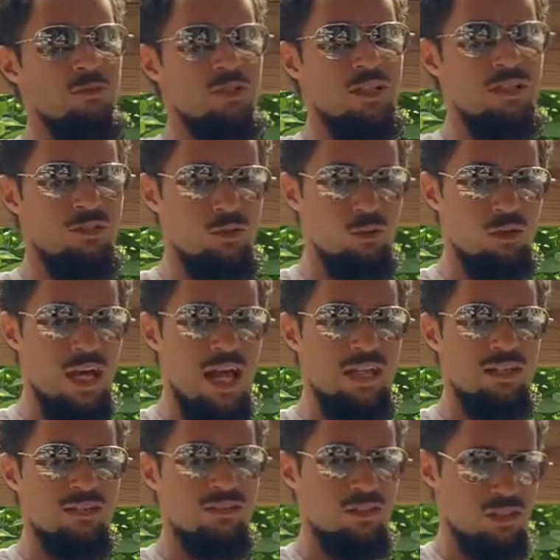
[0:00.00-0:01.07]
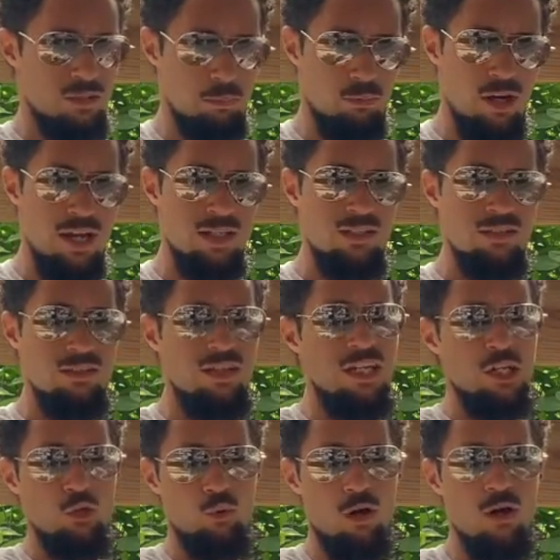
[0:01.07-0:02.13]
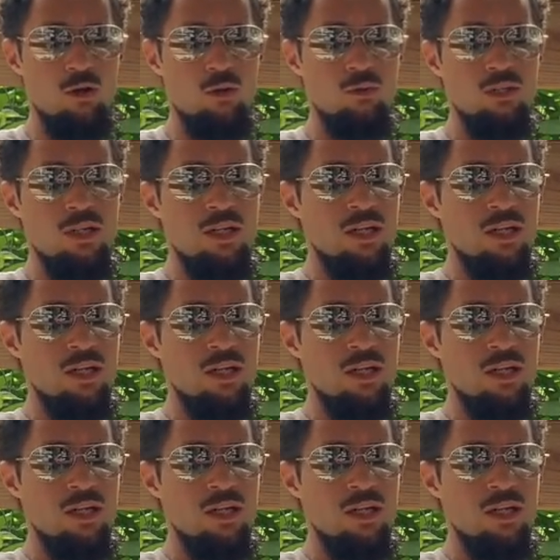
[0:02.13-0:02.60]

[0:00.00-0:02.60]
so they do like to spread and grow.